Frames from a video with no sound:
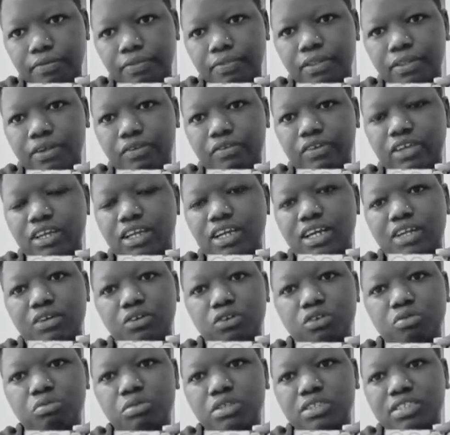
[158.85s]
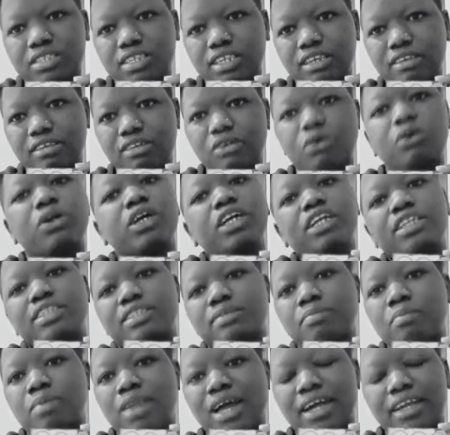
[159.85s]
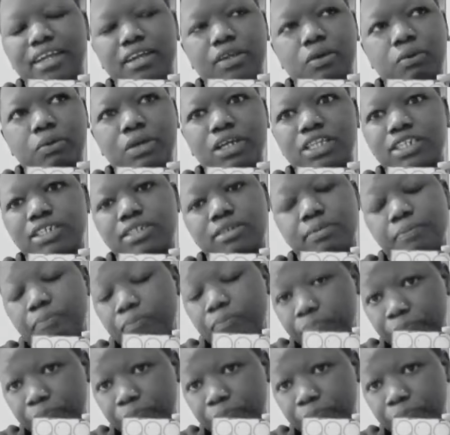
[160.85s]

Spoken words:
The ring cannot be seen. Okay, it's black and white